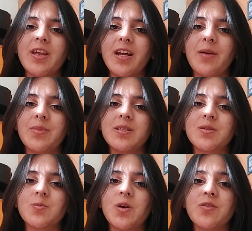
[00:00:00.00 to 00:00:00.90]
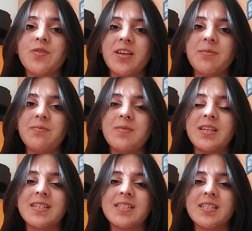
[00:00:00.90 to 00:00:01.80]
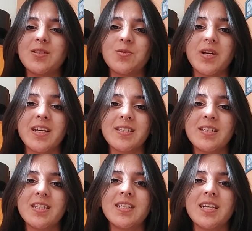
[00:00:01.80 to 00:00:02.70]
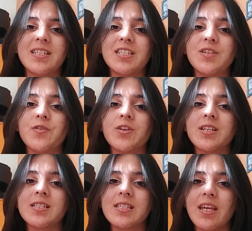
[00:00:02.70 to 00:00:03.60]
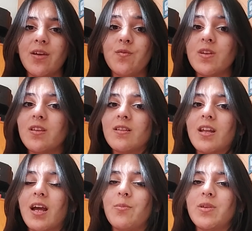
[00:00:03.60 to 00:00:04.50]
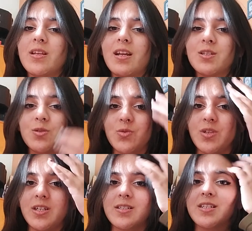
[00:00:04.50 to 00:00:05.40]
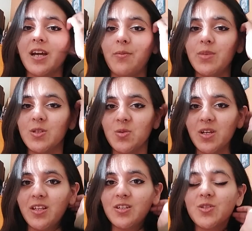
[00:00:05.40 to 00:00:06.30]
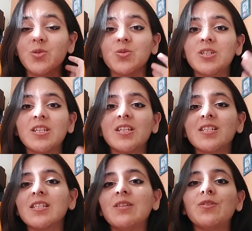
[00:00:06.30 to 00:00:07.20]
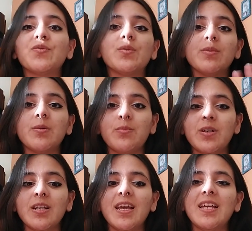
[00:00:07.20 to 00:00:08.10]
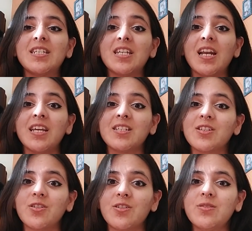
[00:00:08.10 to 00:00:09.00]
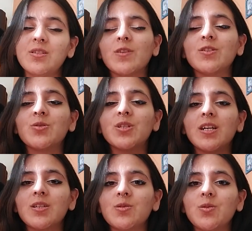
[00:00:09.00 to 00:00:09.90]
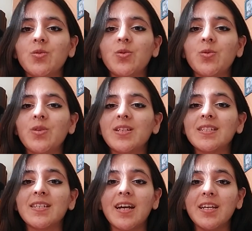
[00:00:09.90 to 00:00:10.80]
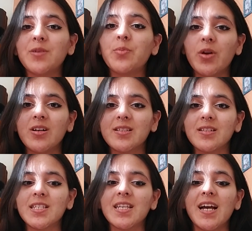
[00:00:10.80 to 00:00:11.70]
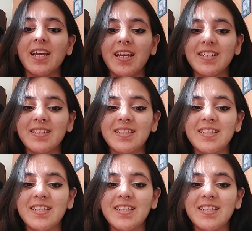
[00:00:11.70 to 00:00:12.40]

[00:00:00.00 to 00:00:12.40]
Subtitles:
that happens, one of them gets into an accident and she forgets everything that happened the last 2 years they have been together. So she doesn't even remember she likes girls. So she has to go through the entire process again.